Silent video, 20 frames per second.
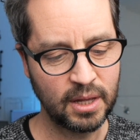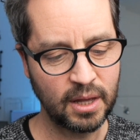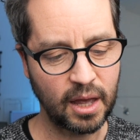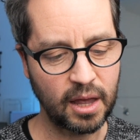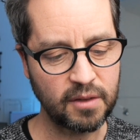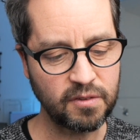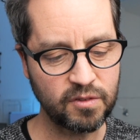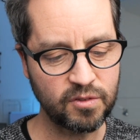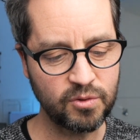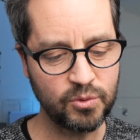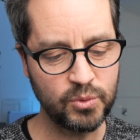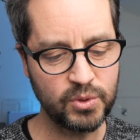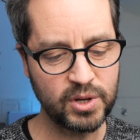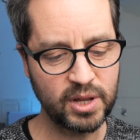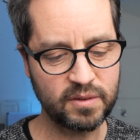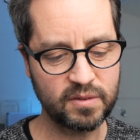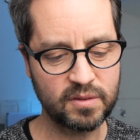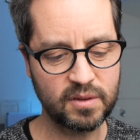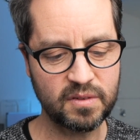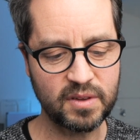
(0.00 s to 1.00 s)
As soon
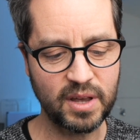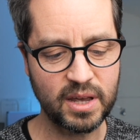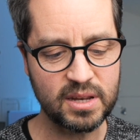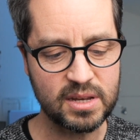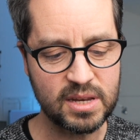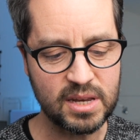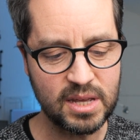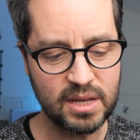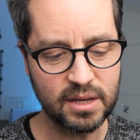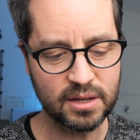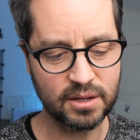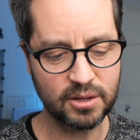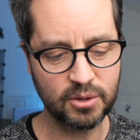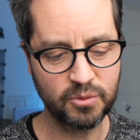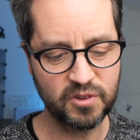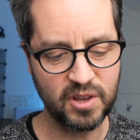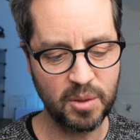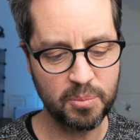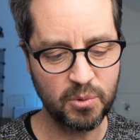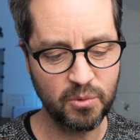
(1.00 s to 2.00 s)
as this idea of
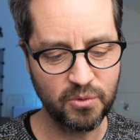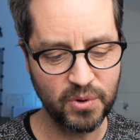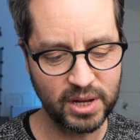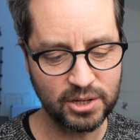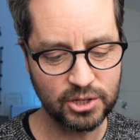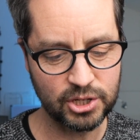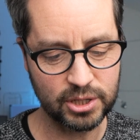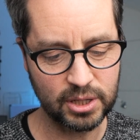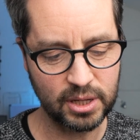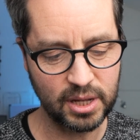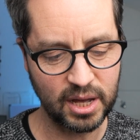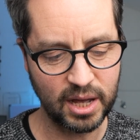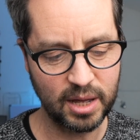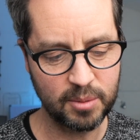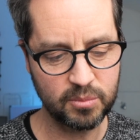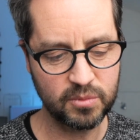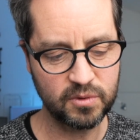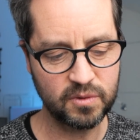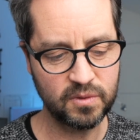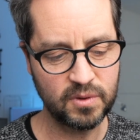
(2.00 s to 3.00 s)
separation
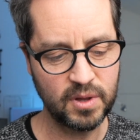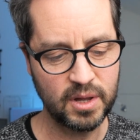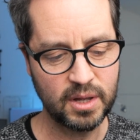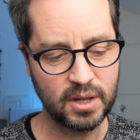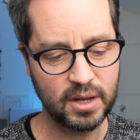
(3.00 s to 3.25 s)
comes,